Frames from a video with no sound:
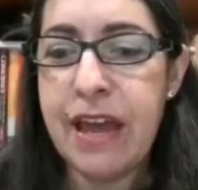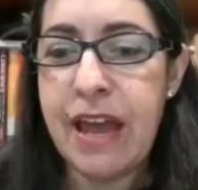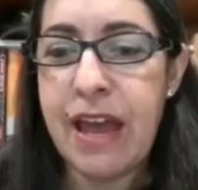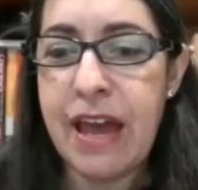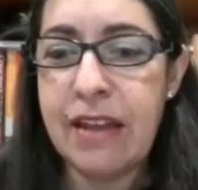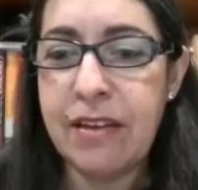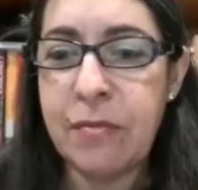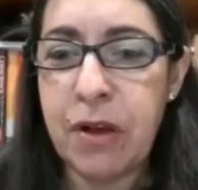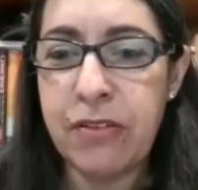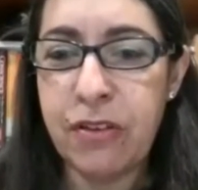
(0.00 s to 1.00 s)
And
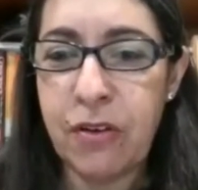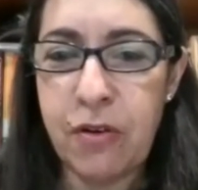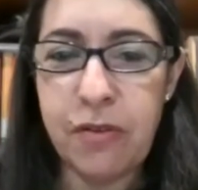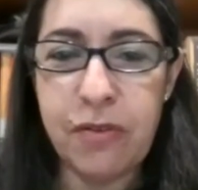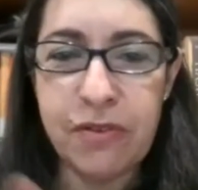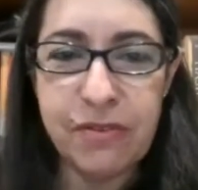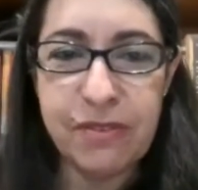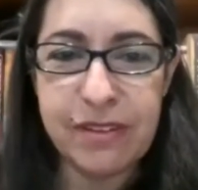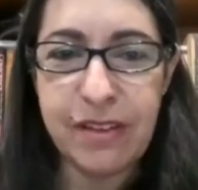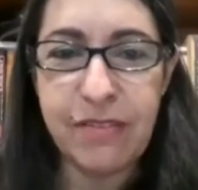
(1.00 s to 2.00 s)
I'm also
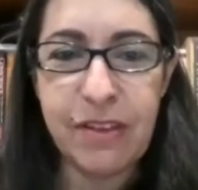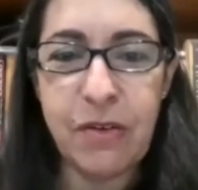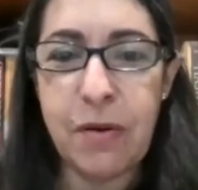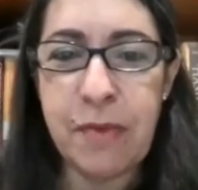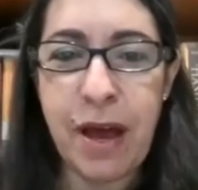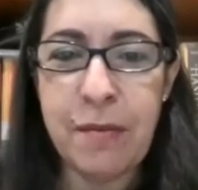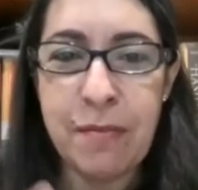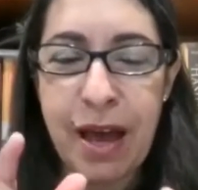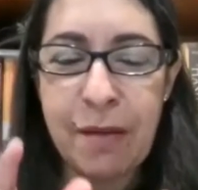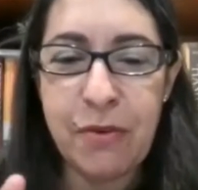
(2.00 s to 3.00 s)
giving you,
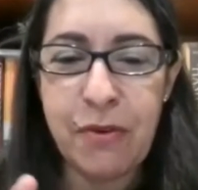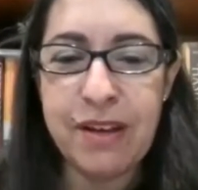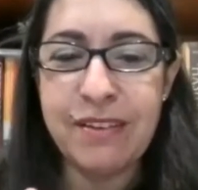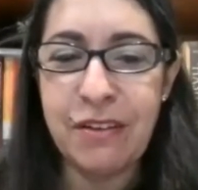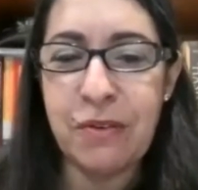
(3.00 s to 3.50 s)
I'm going to tell